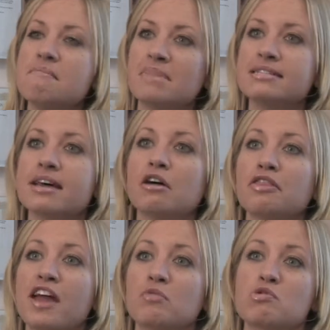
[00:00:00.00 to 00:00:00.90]
Men's
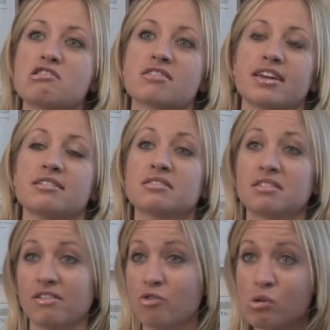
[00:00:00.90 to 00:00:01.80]
Health Network is,
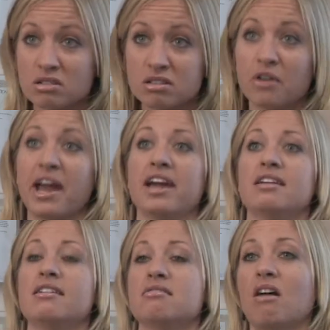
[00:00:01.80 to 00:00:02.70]
of course,
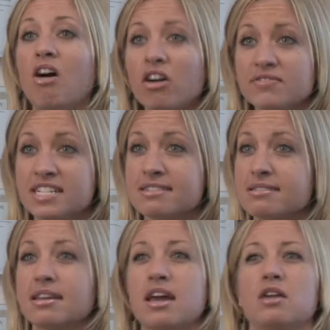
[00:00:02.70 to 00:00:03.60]
located in the heart of D.C.